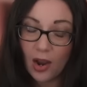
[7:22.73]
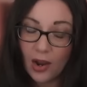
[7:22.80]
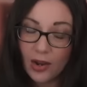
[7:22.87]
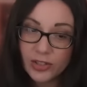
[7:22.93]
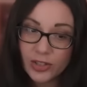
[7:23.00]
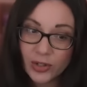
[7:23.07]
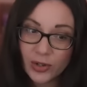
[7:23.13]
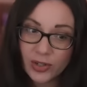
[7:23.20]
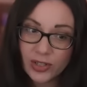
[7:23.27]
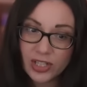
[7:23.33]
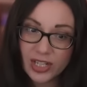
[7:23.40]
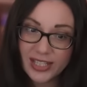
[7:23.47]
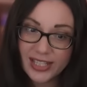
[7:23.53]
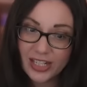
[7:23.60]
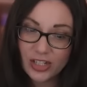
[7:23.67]
So,
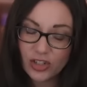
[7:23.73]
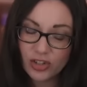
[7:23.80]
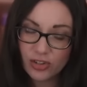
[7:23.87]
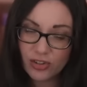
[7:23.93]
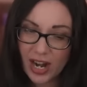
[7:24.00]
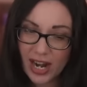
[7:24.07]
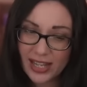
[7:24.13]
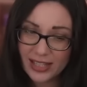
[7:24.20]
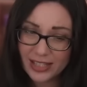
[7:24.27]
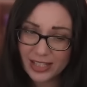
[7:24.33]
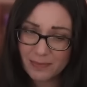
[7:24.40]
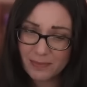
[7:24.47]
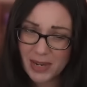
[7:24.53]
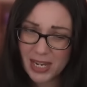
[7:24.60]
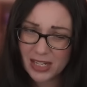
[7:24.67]
does it
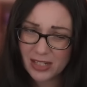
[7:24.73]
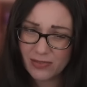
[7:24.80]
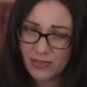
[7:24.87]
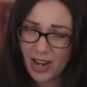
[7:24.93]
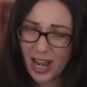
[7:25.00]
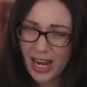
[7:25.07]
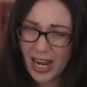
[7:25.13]
transmit via